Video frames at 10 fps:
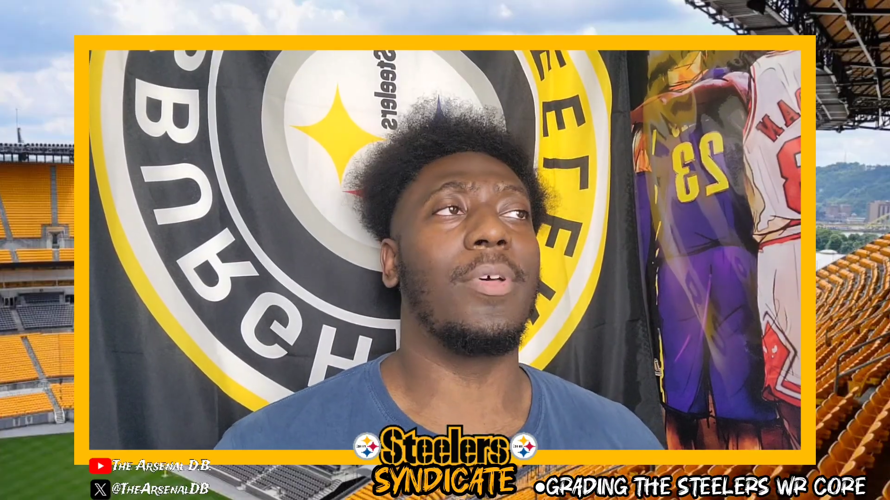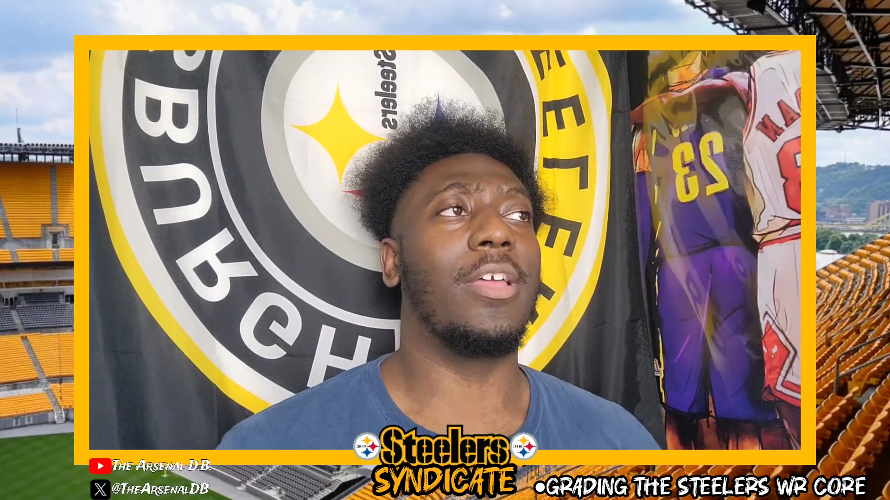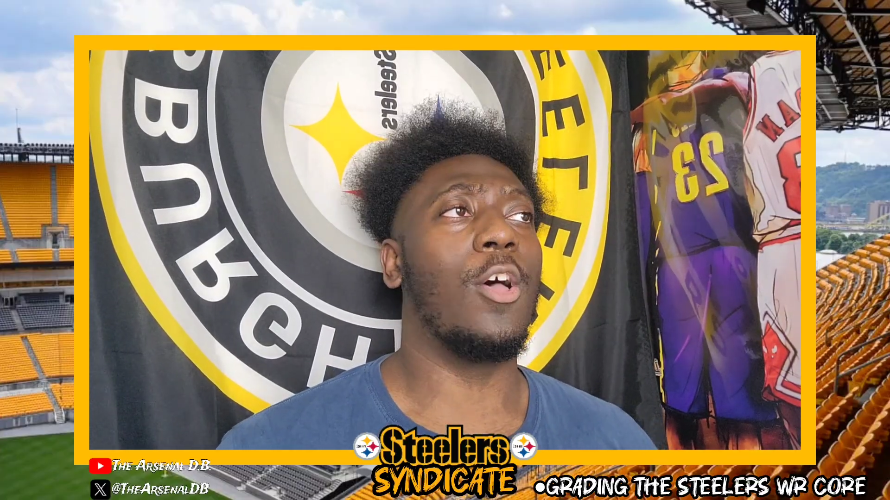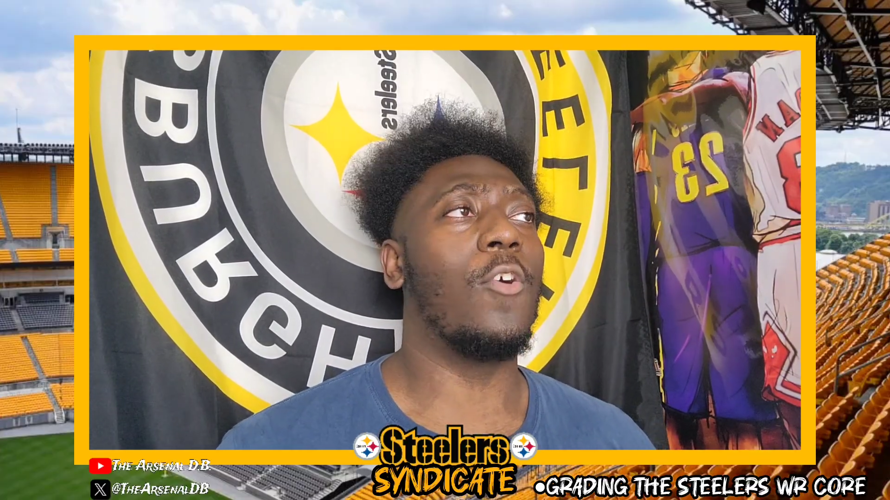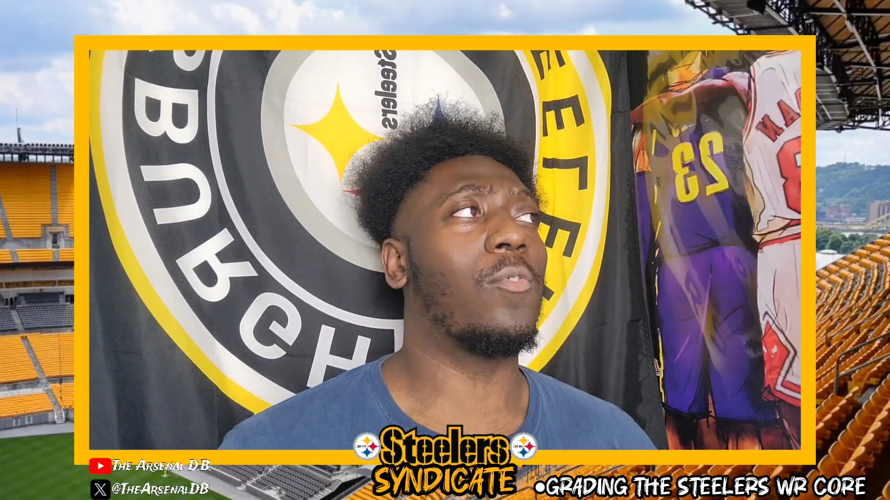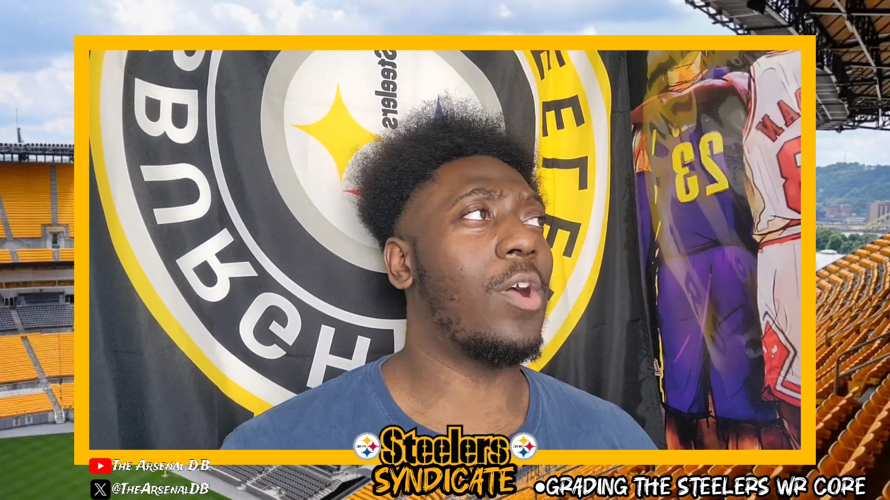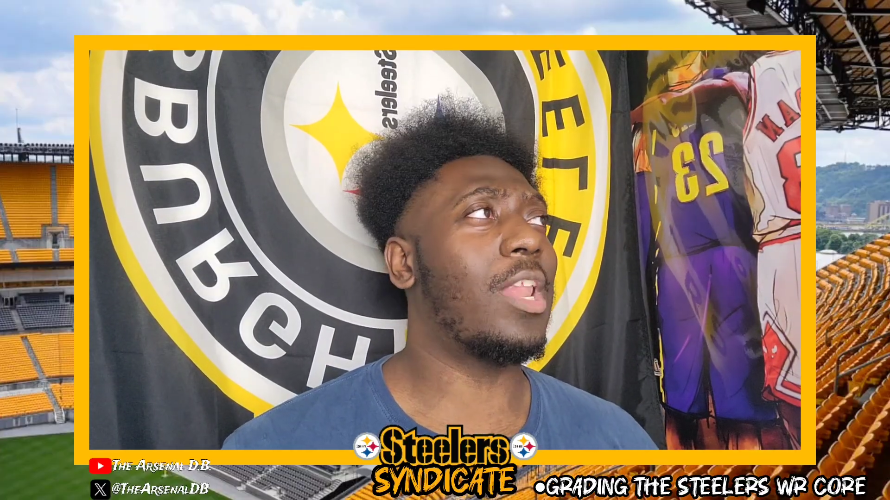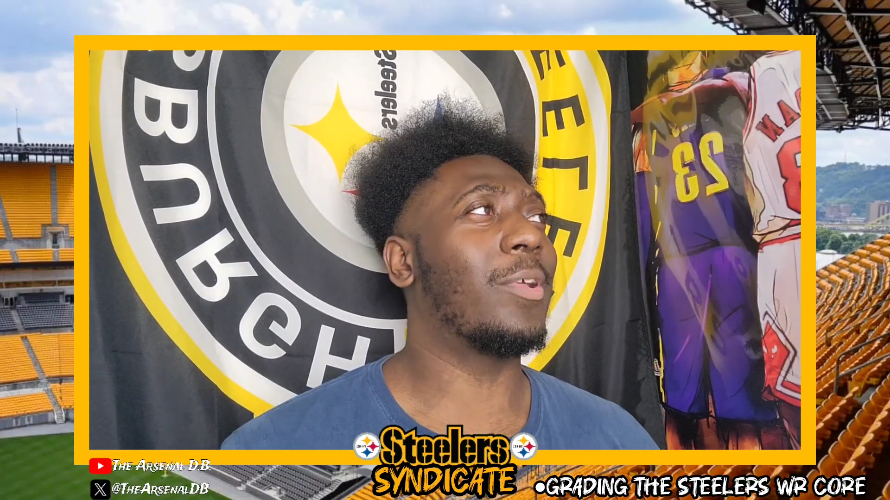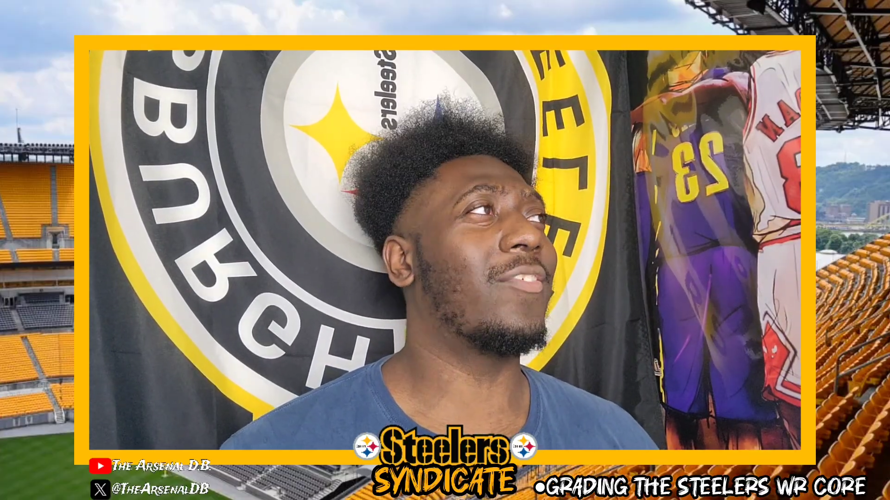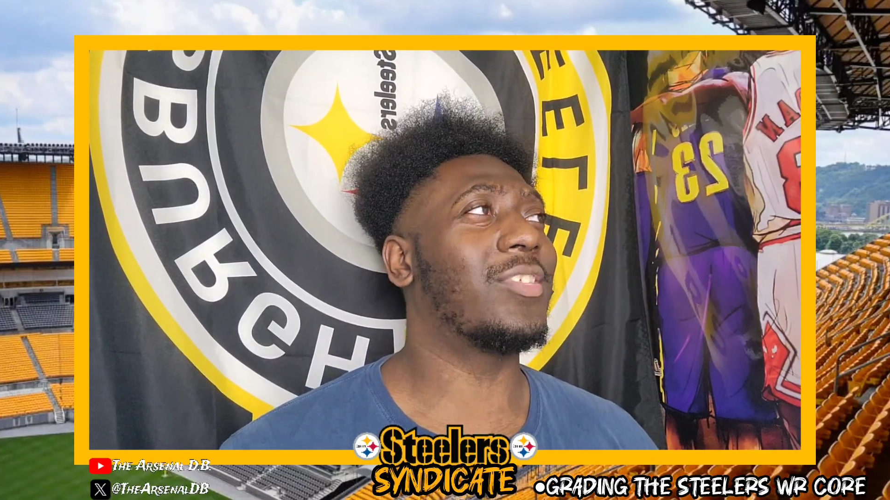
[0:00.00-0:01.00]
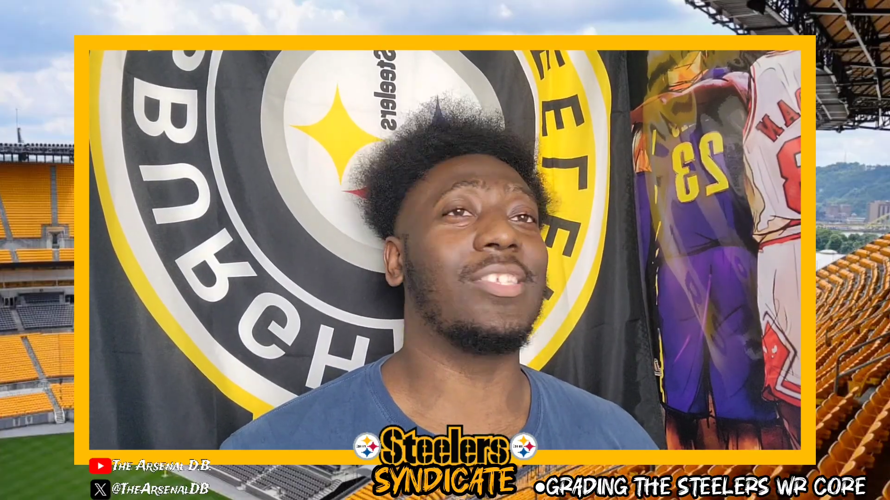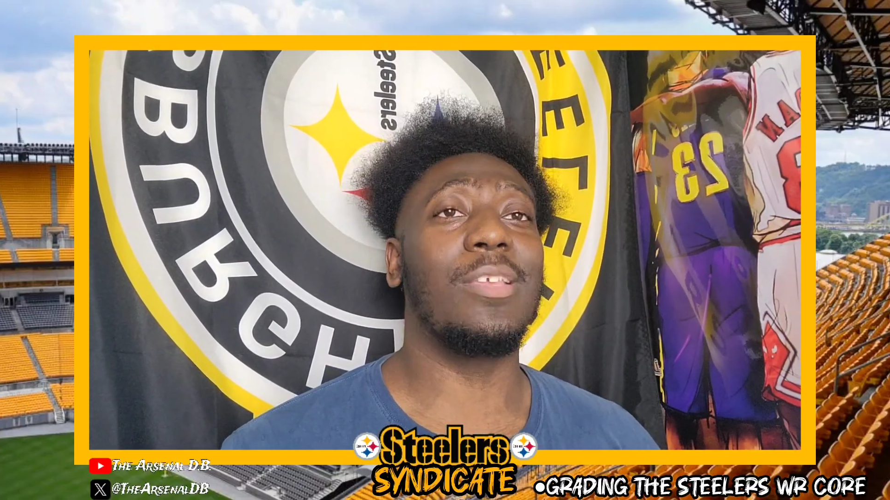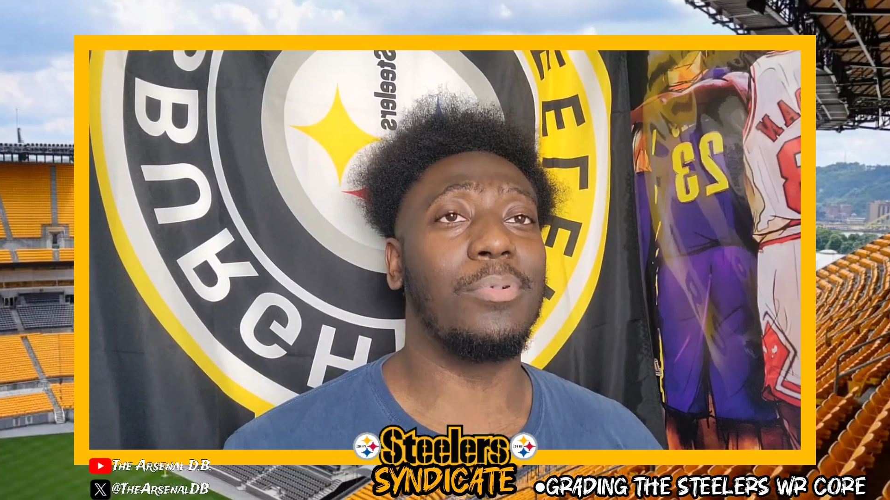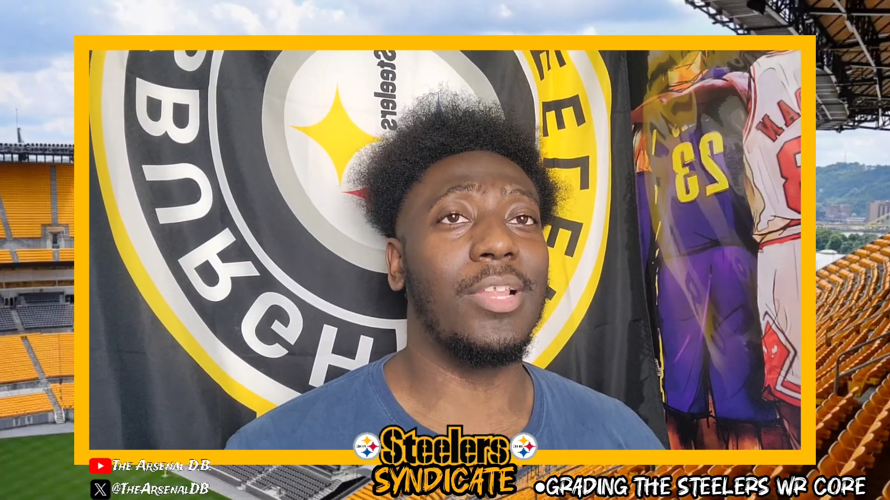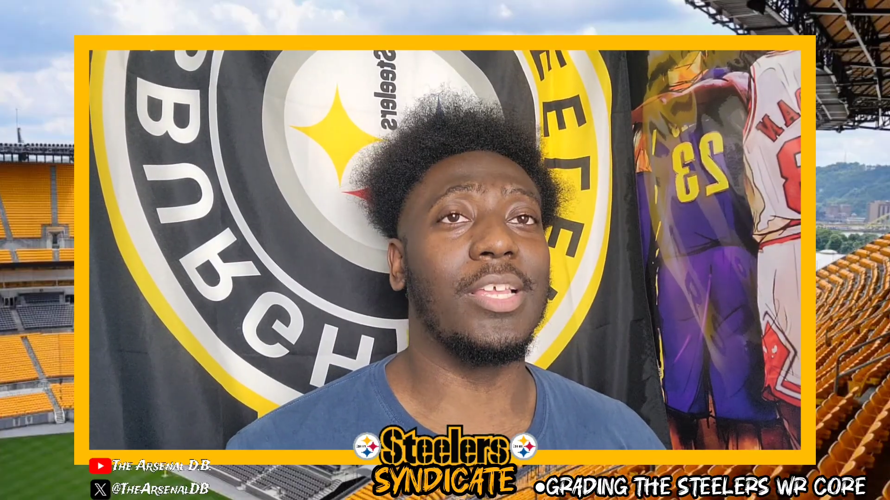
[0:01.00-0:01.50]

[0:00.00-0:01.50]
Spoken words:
But overall, I would give us a C+.